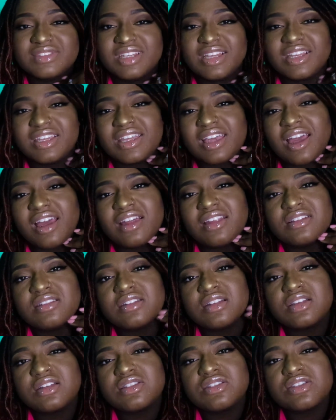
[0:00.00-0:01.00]
Yeah,
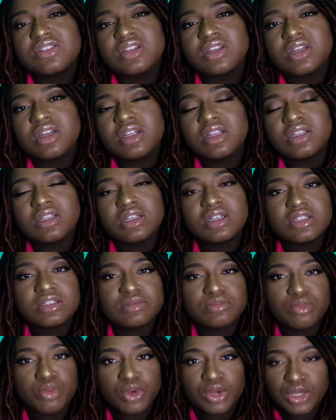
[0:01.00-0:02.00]
it looks good,
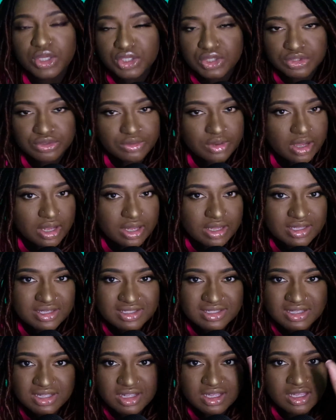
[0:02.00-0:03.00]
looks
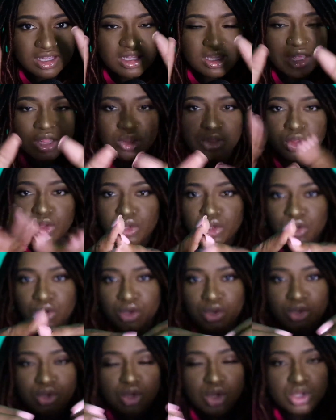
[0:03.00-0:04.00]
moisturized. The
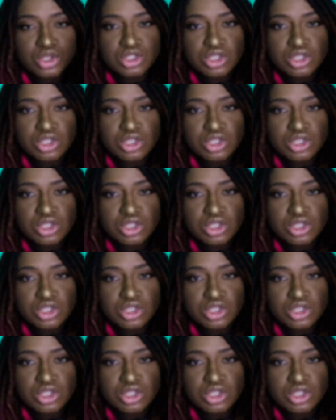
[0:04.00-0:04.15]
curls